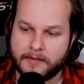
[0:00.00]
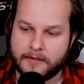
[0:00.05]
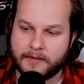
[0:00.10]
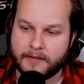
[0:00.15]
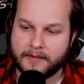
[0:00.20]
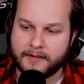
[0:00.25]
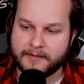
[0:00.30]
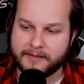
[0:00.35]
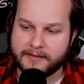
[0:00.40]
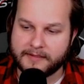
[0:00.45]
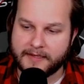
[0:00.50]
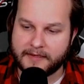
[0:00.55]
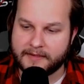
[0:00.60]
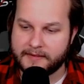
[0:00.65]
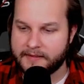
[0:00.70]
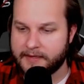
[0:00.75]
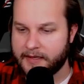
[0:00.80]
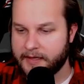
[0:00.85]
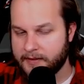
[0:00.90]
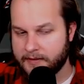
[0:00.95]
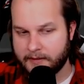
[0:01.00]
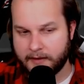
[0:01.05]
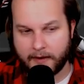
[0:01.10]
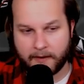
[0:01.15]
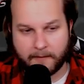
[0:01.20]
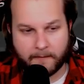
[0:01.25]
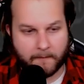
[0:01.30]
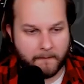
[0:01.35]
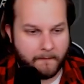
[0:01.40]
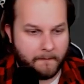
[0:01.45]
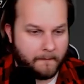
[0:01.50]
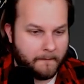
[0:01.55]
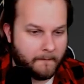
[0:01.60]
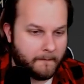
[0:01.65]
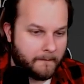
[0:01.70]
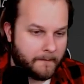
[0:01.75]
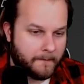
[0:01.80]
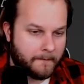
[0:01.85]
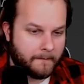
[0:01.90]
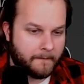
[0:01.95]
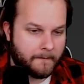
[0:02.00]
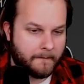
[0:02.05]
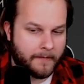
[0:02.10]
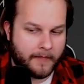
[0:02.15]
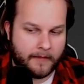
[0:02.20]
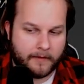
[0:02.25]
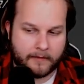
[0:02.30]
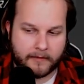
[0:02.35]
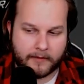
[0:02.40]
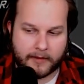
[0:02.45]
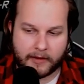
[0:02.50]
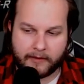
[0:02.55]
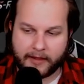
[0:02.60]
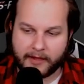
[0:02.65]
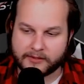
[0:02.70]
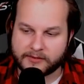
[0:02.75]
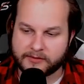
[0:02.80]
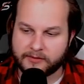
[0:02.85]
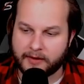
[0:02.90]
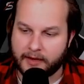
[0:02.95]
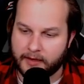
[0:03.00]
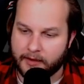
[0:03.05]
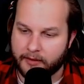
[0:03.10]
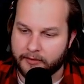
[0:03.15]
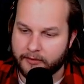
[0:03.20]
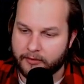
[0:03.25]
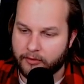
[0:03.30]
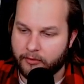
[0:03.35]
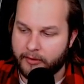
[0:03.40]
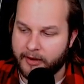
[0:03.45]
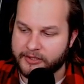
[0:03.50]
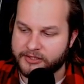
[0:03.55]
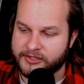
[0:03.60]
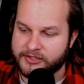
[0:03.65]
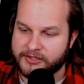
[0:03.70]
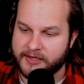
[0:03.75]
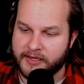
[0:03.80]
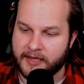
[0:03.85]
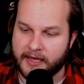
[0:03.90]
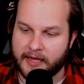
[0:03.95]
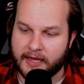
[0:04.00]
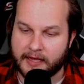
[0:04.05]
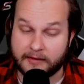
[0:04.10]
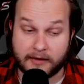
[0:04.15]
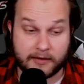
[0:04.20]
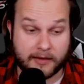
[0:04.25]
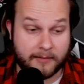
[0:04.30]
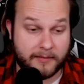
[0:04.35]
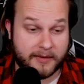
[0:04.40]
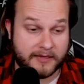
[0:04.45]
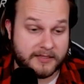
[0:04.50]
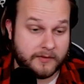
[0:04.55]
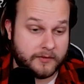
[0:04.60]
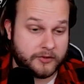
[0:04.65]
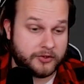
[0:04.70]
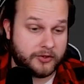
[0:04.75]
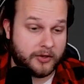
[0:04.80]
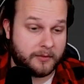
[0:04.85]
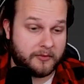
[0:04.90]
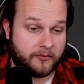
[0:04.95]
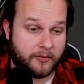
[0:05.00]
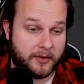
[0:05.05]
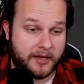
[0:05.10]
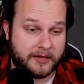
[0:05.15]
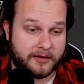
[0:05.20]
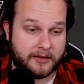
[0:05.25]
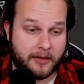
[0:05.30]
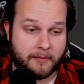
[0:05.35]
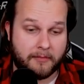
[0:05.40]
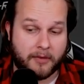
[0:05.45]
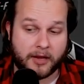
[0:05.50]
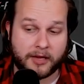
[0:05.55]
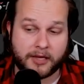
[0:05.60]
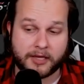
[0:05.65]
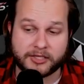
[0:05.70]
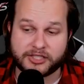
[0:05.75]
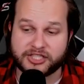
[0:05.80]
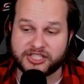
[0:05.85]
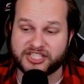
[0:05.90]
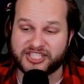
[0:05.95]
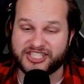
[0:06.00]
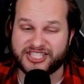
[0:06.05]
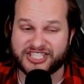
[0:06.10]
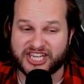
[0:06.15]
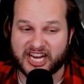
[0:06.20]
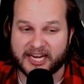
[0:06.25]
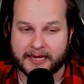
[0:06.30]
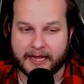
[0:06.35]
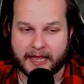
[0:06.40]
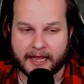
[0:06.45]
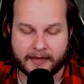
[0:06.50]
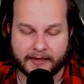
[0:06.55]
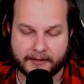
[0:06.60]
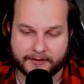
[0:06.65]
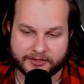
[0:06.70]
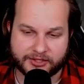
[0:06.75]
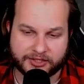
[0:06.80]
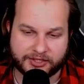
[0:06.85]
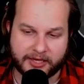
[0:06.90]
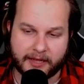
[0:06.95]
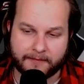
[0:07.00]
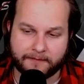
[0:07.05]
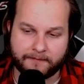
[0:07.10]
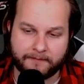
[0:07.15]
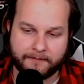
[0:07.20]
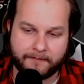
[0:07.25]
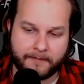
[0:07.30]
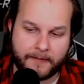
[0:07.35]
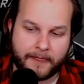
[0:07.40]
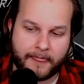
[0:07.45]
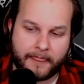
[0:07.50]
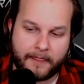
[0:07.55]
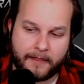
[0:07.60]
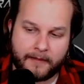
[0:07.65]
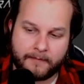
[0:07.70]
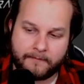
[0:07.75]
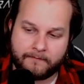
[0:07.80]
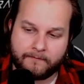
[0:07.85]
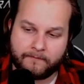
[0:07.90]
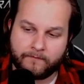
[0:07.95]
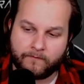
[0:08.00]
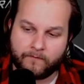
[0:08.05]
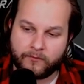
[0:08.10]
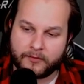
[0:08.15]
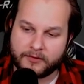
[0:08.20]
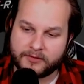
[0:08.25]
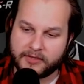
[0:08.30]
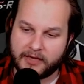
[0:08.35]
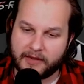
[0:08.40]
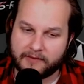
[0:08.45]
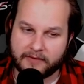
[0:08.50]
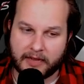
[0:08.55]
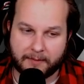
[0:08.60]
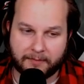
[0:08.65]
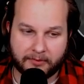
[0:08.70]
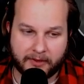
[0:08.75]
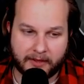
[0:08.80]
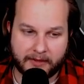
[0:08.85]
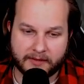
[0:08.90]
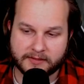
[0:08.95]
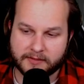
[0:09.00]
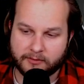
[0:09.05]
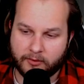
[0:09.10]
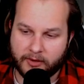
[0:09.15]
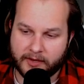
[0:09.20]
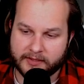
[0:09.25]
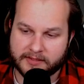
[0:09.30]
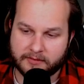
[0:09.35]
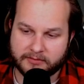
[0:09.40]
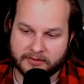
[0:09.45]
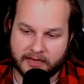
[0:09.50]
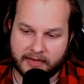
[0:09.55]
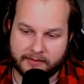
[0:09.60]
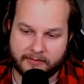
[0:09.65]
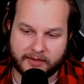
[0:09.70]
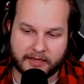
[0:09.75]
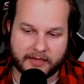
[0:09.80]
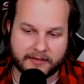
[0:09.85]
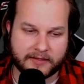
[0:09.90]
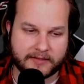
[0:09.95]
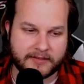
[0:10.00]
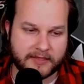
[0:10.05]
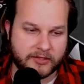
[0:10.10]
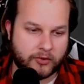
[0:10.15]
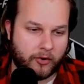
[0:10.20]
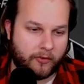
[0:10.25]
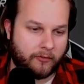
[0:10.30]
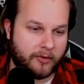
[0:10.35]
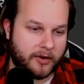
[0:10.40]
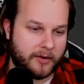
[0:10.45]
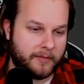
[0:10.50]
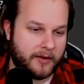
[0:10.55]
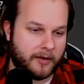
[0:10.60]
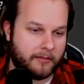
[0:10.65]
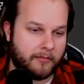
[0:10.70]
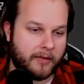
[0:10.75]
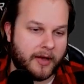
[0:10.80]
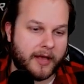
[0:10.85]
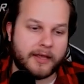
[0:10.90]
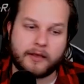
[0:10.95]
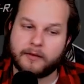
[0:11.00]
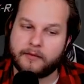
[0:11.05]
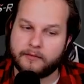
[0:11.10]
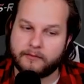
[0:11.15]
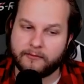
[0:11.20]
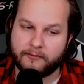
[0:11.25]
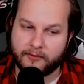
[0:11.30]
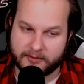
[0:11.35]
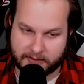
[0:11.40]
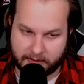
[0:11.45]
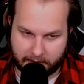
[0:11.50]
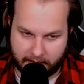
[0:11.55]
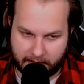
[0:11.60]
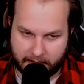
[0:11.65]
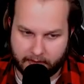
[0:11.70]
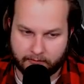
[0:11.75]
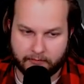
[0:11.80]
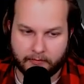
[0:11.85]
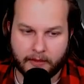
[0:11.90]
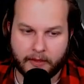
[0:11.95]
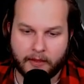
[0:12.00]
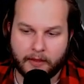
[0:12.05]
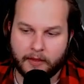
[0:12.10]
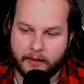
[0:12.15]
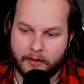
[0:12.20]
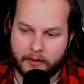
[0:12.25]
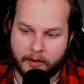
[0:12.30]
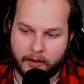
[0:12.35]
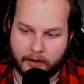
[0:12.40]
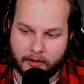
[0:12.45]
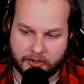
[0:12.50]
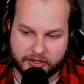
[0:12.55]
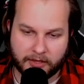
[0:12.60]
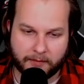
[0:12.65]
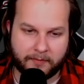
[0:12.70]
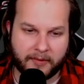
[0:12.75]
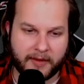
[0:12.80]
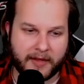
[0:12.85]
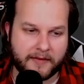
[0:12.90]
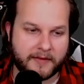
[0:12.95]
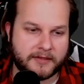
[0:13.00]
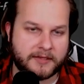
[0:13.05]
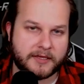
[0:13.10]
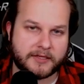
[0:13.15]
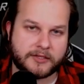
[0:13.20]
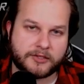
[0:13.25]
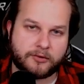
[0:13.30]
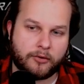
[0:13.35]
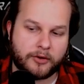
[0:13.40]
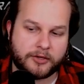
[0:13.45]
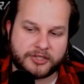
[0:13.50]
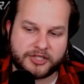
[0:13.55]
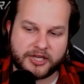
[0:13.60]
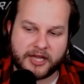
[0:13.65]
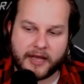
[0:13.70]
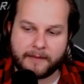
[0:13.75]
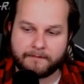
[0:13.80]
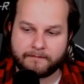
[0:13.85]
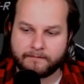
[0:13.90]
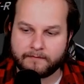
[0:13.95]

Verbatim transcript: Indeed, indeed, indeed. And I'll answer any other questions you got, and I'll get myself a drink before we get the Among Us shenanigans chat. Which I have not played this in quite some time. You get on the Discord. You want to be on mic for tonight? Jump on the Discord chat.